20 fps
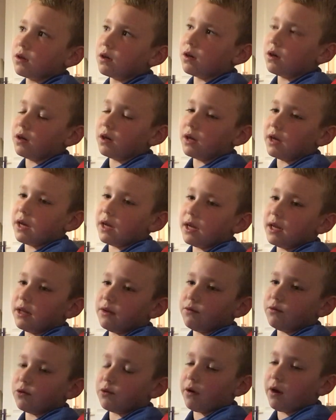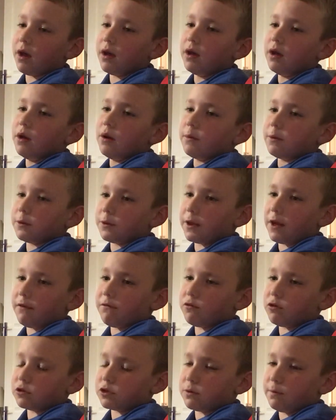Oh yeah, neither do I. But
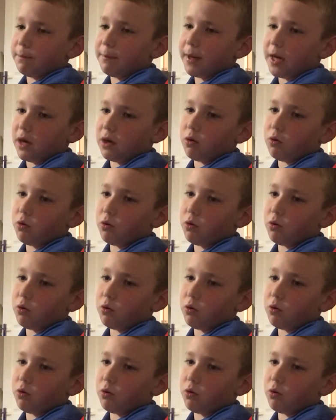they've got some big